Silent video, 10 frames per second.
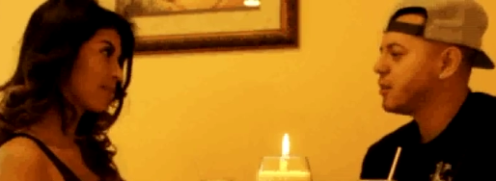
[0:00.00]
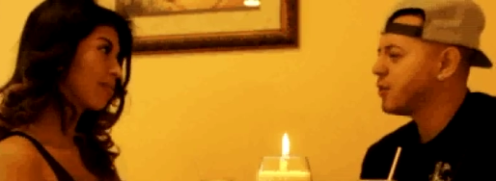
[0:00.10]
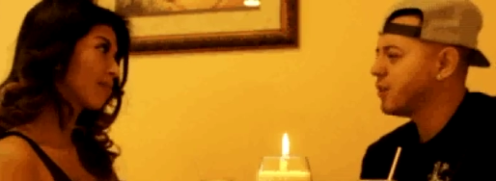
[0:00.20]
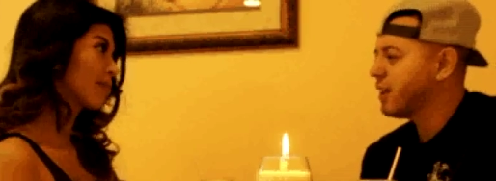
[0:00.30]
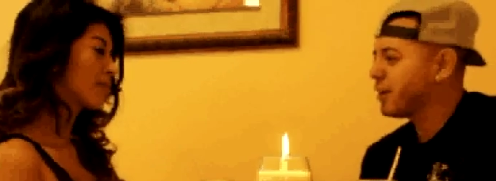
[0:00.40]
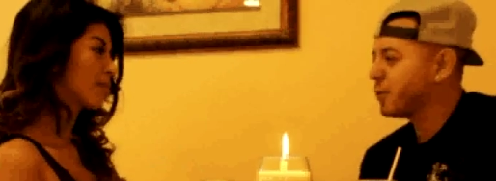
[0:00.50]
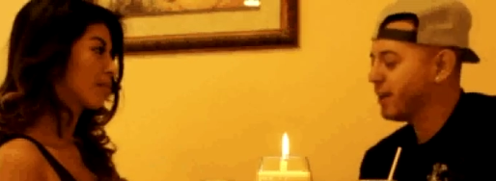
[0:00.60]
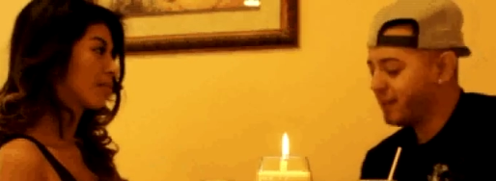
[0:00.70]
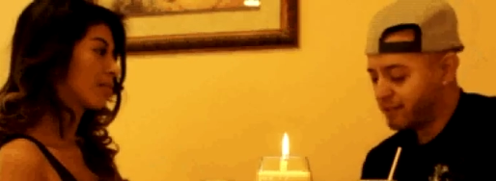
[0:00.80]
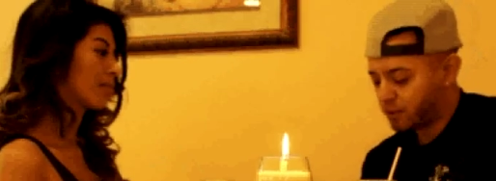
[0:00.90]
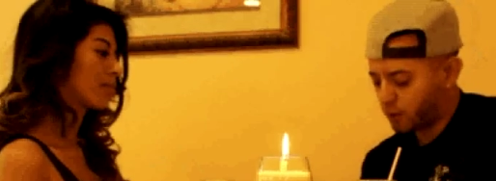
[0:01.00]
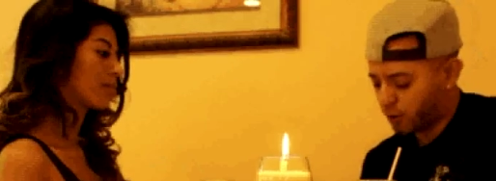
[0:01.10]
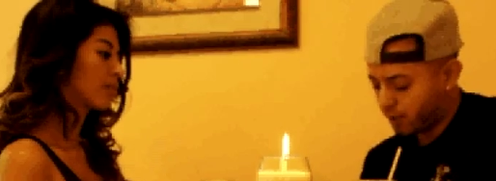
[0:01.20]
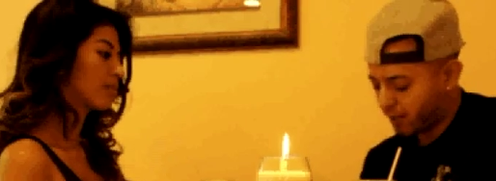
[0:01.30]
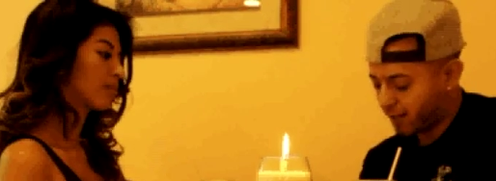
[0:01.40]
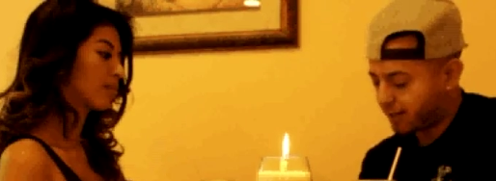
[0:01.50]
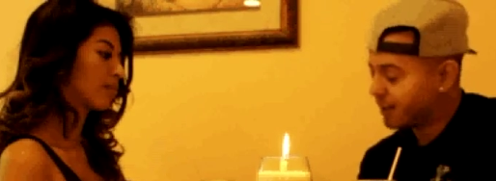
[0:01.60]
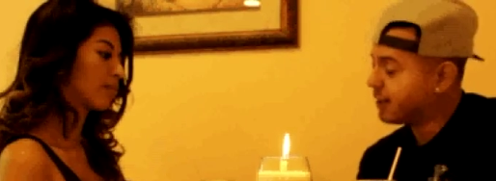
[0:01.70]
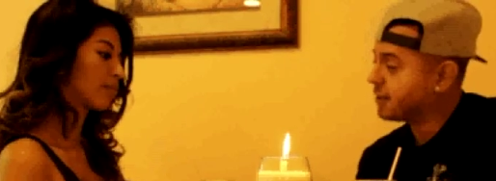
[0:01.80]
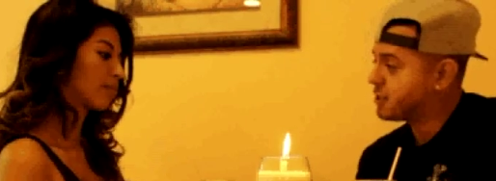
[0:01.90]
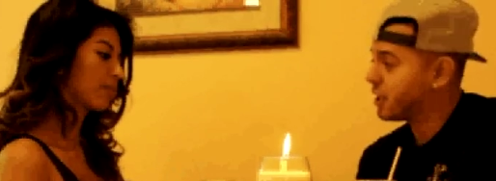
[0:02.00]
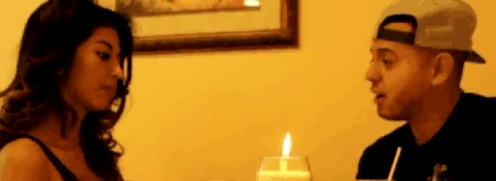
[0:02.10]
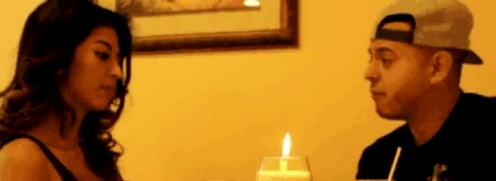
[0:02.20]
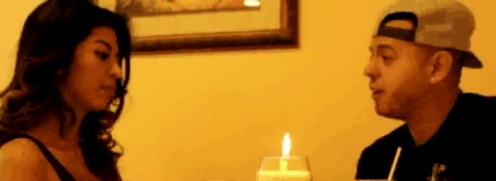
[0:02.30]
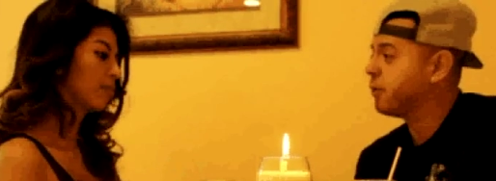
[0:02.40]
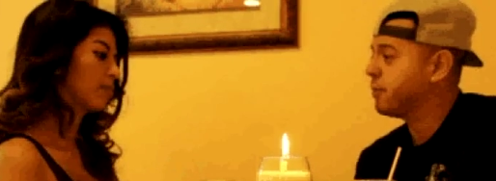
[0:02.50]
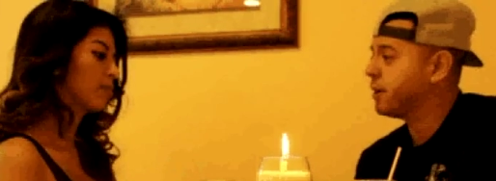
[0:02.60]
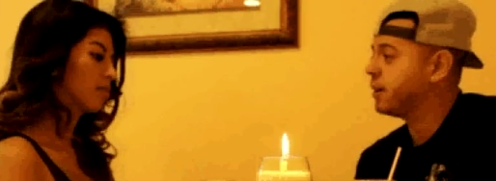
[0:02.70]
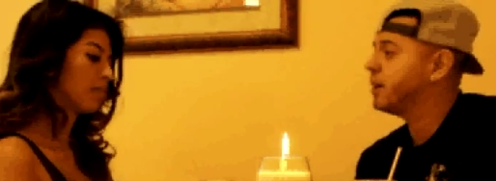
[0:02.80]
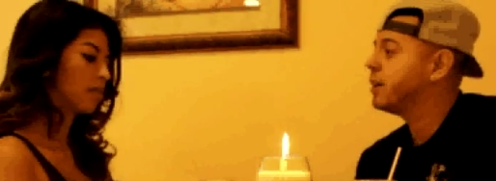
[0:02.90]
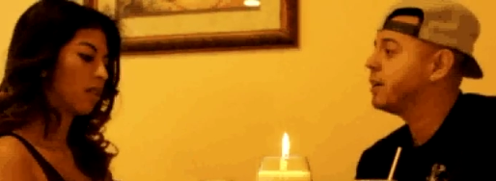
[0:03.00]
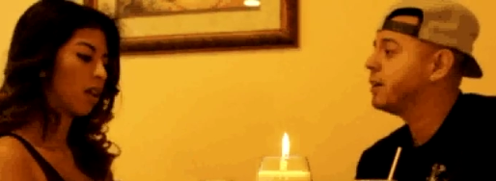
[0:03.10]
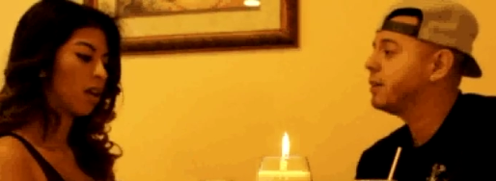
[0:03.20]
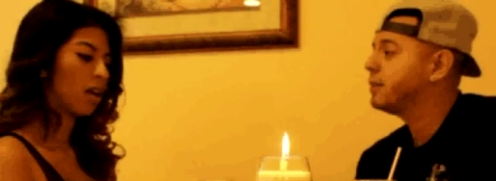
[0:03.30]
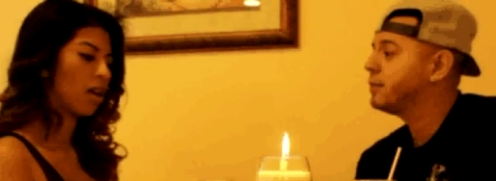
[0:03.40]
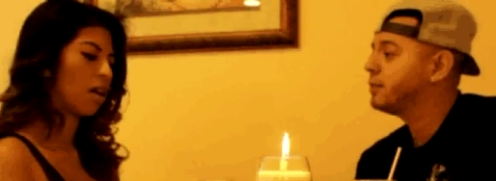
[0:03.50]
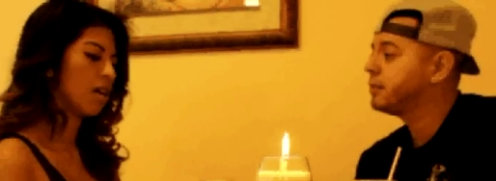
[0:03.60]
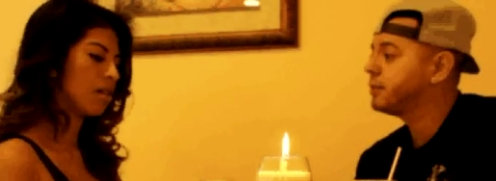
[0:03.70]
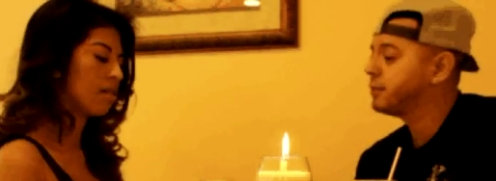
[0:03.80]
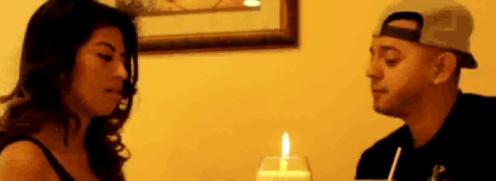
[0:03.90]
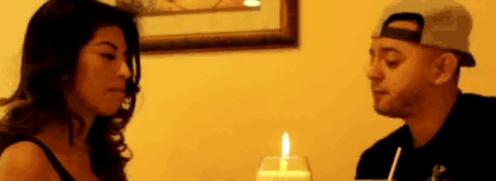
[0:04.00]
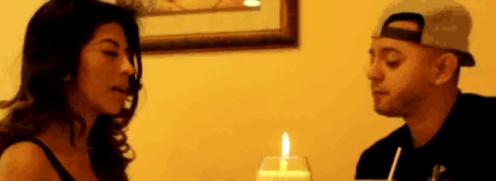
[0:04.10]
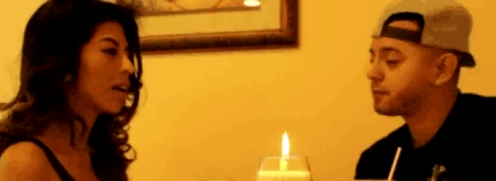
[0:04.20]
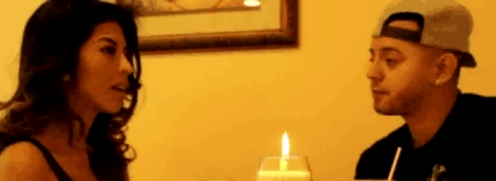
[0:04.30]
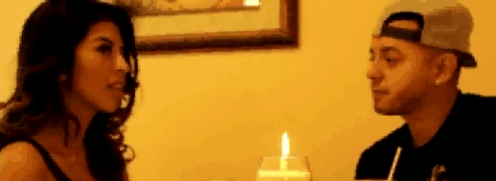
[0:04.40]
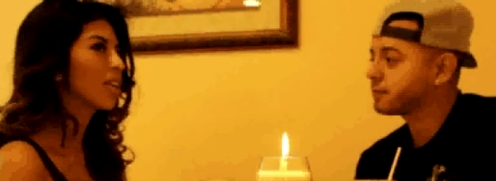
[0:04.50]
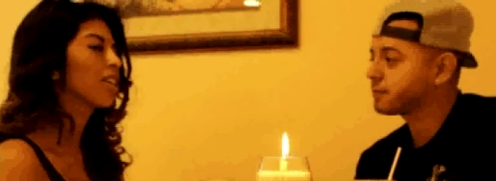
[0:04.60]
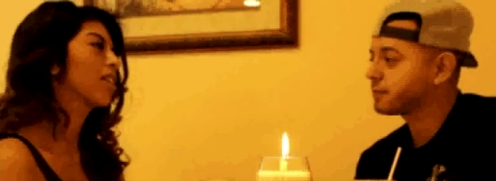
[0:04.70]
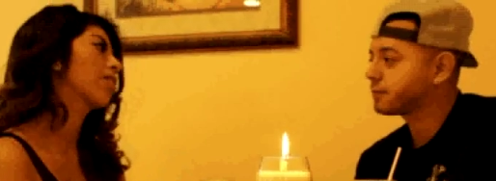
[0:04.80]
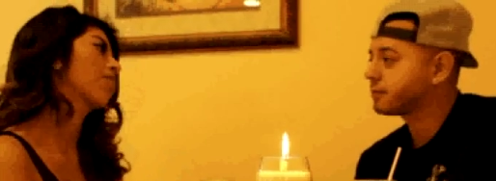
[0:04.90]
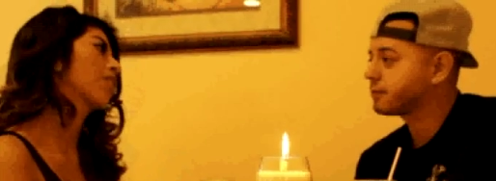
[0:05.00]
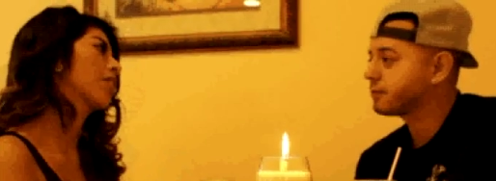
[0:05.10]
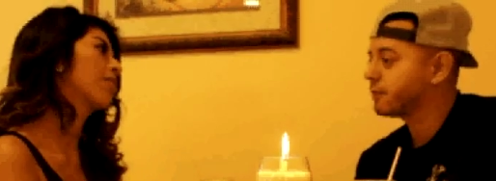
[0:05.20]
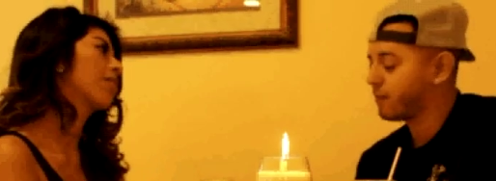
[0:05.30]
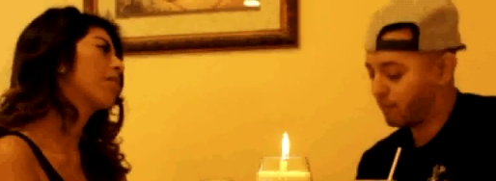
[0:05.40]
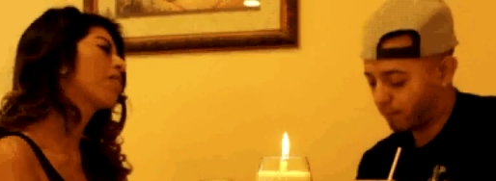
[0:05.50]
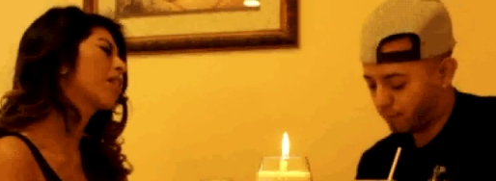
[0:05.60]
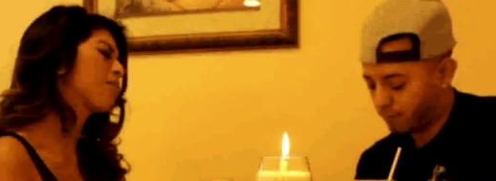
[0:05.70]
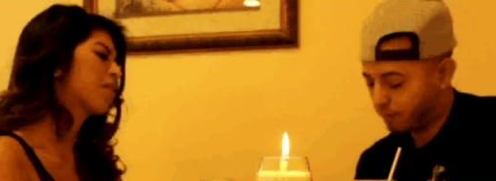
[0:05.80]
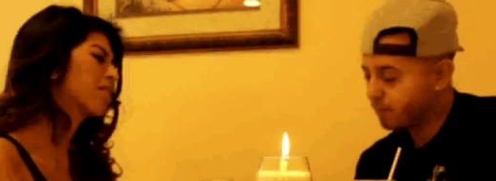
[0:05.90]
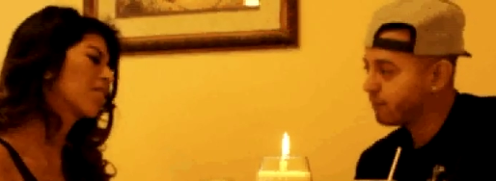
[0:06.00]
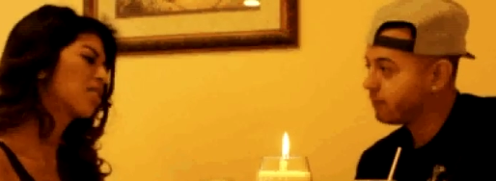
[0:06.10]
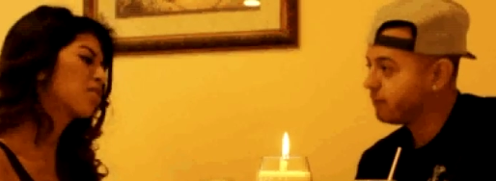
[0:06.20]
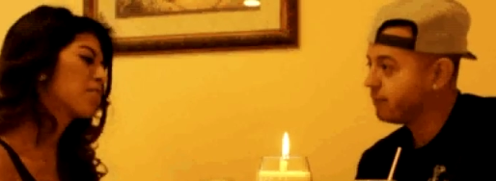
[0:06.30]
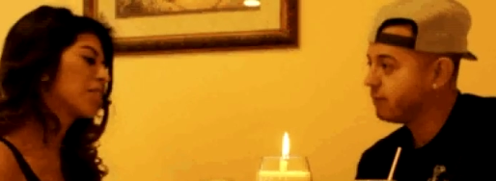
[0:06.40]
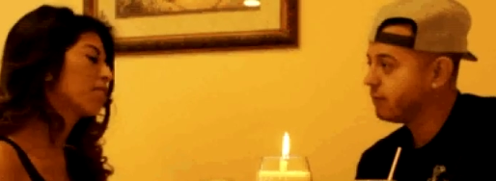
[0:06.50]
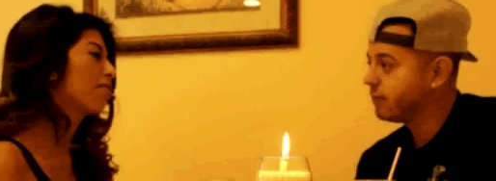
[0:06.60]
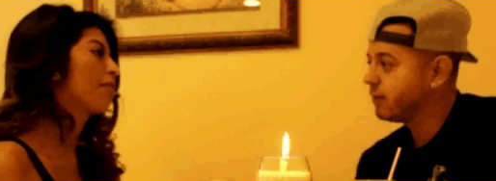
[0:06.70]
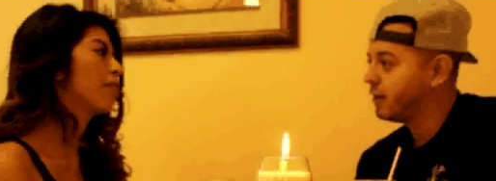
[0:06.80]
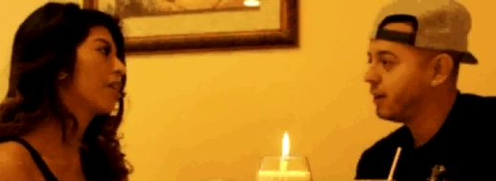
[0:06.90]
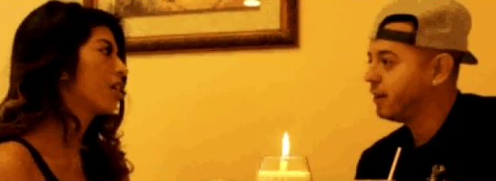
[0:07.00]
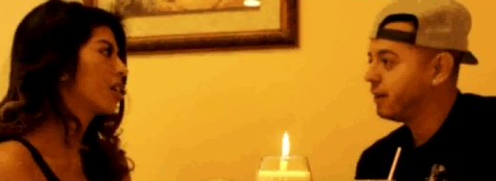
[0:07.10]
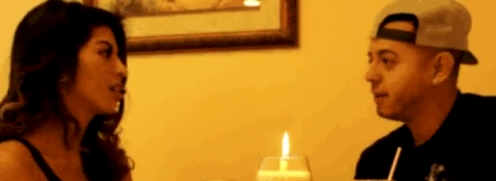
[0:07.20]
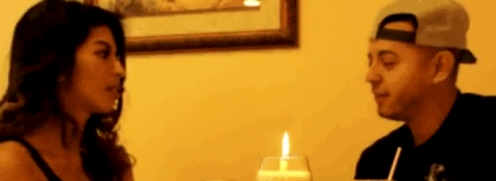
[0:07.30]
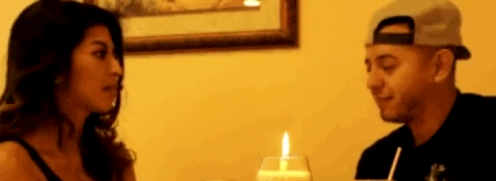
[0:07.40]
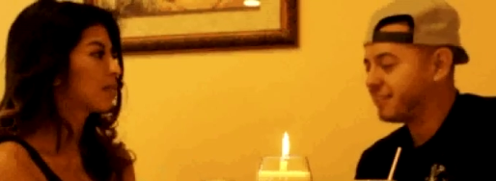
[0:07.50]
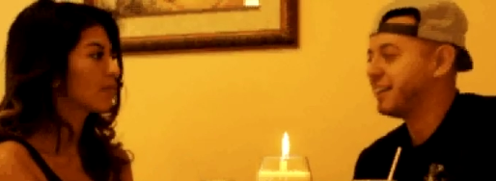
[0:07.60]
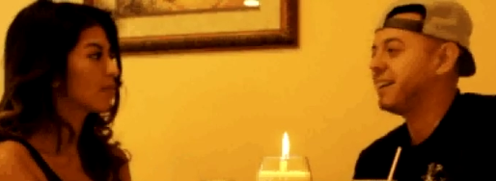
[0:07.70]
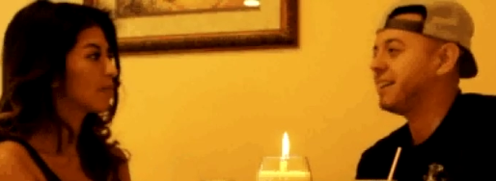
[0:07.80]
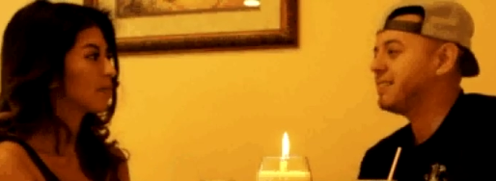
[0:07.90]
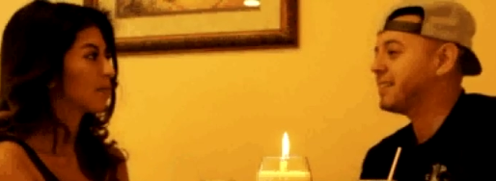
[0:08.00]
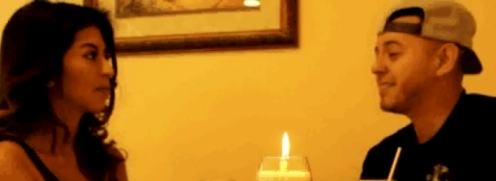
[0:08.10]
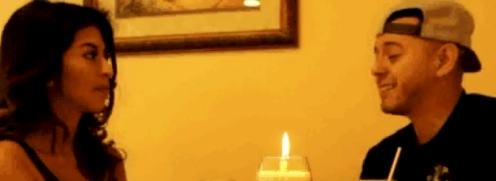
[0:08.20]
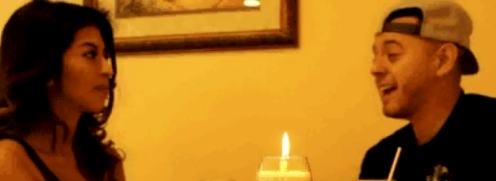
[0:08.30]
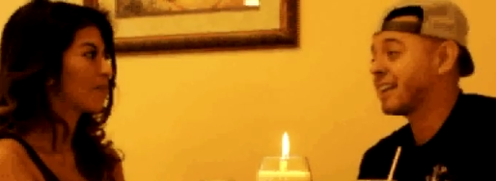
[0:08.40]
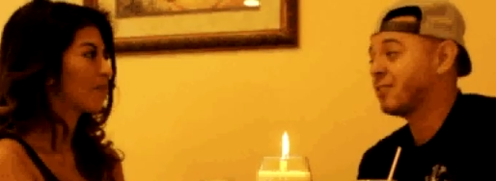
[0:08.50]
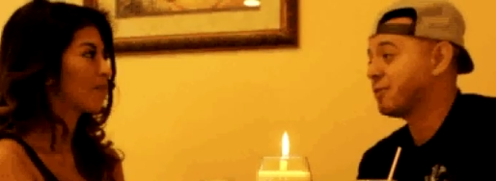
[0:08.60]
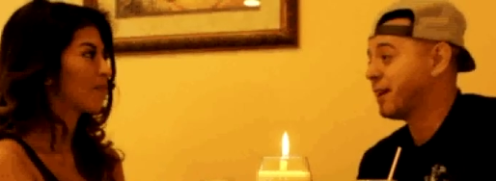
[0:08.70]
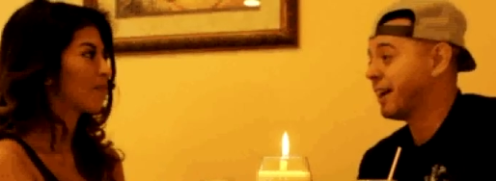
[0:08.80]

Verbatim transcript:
Speaker 1: So, do you like wings or do you like uh, chicken Alfredo better?
Speaker 2: Um, I kind of like chicken Alfredo. I don't like wings, they're too messy for me.
Speaker 1: Yeah, that's exactly